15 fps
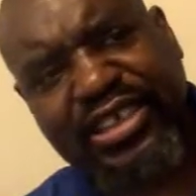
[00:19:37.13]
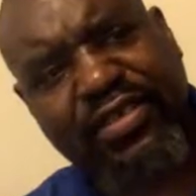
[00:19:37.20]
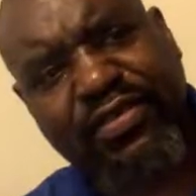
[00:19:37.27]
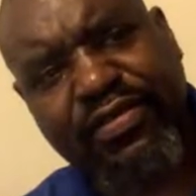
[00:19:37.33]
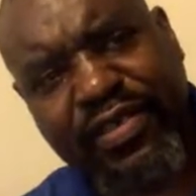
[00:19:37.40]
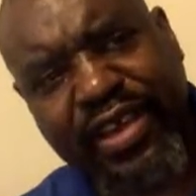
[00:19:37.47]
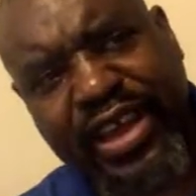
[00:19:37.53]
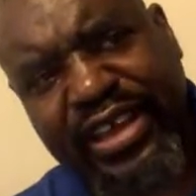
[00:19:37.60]
out
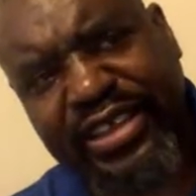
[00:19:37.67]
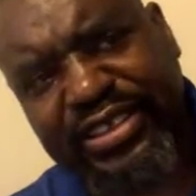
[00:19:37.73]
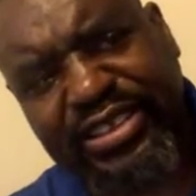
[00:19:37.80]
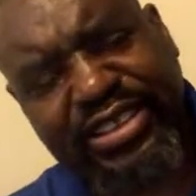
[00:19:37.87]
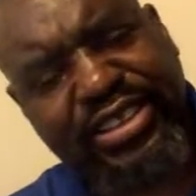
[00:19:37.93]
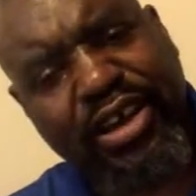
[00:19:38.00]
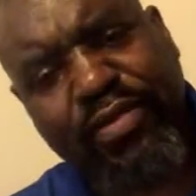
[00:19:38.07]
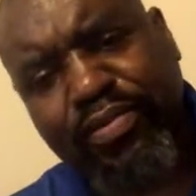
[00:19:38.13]
fast and
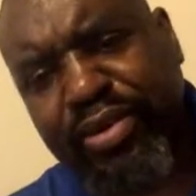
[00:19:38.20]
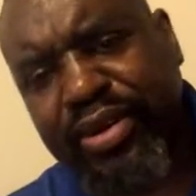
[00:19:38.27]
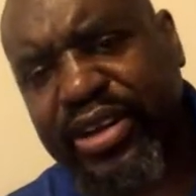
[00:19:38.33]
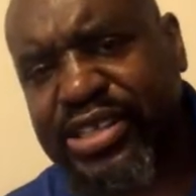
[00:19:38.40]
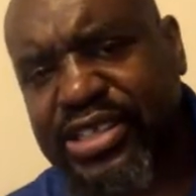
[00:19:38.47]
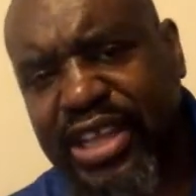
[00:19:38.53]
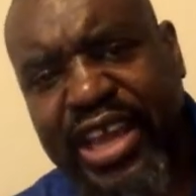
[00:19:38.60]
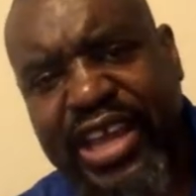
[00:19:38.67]
start putting
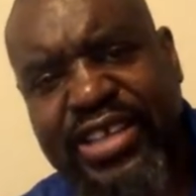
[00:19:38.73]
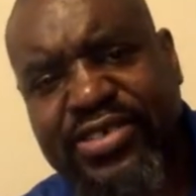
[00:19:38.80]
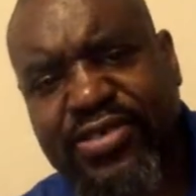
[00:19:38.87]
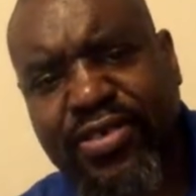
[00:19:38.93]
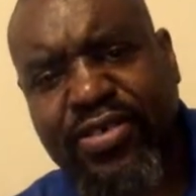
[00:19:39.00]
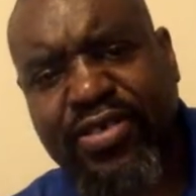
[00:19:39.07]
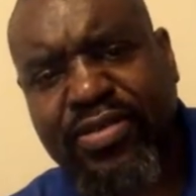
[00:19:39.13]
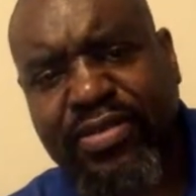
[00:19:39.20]
his hands
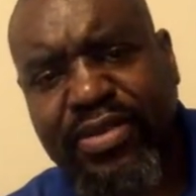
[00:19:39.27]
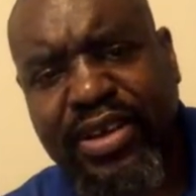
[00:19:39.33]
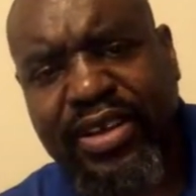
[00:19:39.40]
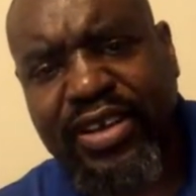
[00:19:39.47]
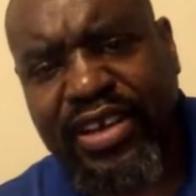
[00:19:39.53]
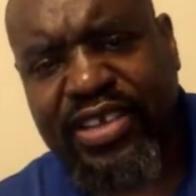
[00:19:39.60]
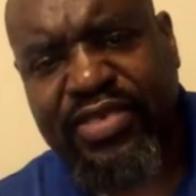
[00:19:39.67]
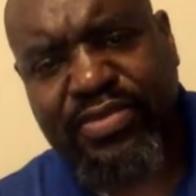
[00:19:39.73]
on him
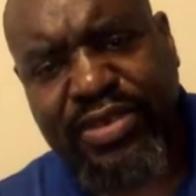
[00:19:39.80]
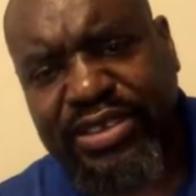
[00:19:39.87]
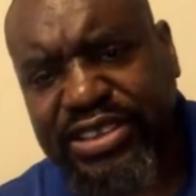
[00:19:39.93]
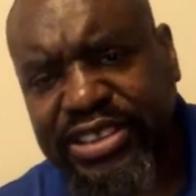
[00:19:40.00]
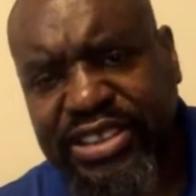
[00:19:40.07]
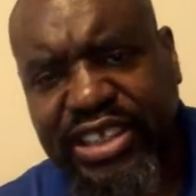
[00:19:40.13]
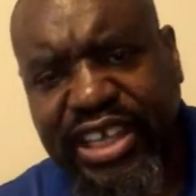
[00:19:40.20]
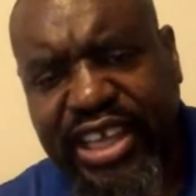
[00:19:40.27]
as much
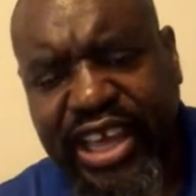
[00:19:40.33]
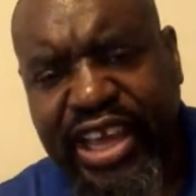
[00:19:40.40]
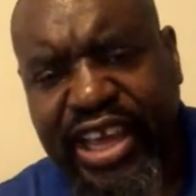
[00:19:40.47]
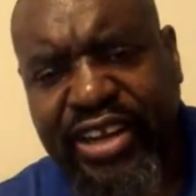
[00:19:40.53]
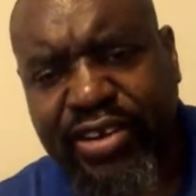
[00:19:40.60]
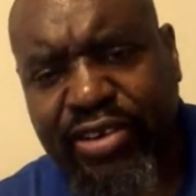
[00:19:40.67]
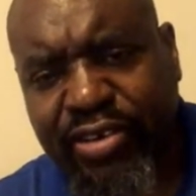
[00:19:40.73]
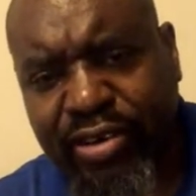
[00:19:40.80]
as he
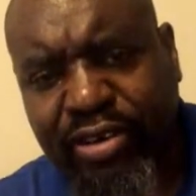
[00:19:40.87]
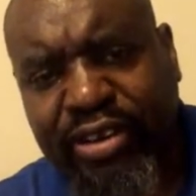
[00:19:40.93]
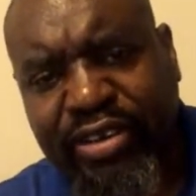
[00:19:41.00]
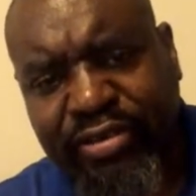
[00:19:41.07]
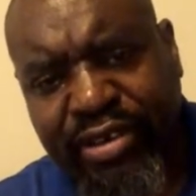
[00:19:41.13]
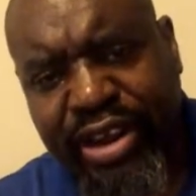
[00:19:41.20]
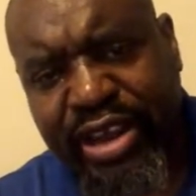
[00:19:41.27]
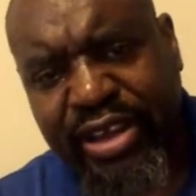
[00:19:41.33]
can in the early
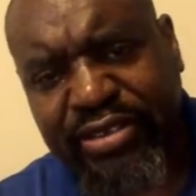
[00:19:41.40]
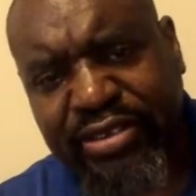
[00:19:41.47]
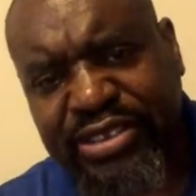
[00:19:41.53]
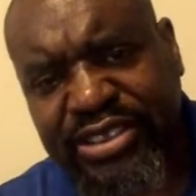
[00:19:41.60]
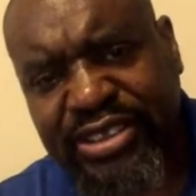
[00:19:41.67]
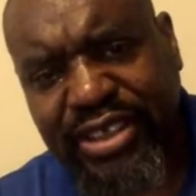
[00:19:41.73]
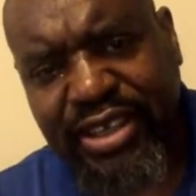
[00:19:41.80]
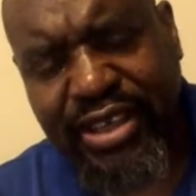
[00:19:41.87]

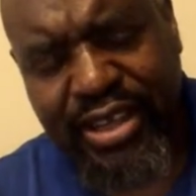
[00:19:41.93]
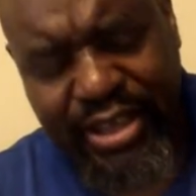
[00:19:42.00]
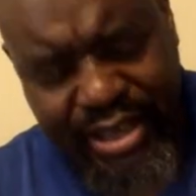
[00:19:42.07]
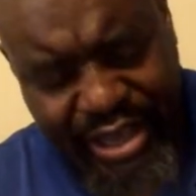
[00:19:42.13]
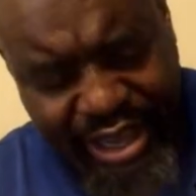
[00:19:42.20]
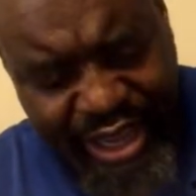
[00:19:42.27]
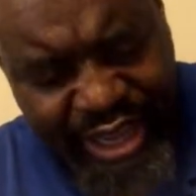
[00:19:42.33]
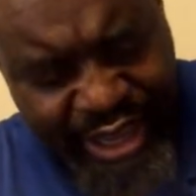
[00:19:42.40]
rounds,
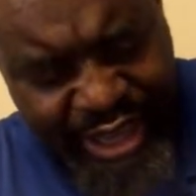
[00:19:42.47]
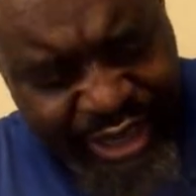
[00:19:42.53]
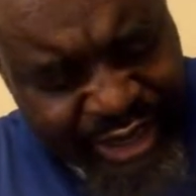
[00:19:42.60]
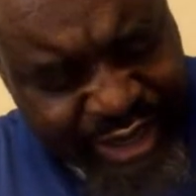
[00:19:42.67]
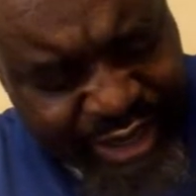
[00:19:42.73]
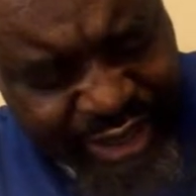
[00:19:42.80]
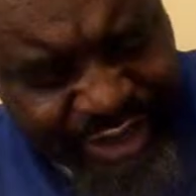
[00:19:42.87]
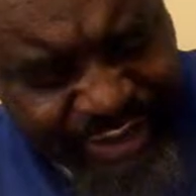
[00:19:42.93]

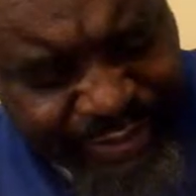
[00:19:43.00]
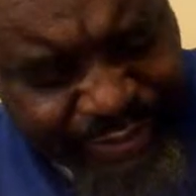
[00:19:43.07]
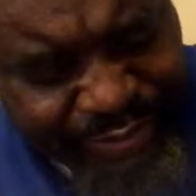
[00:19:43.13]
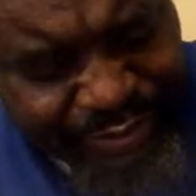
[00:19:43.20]
and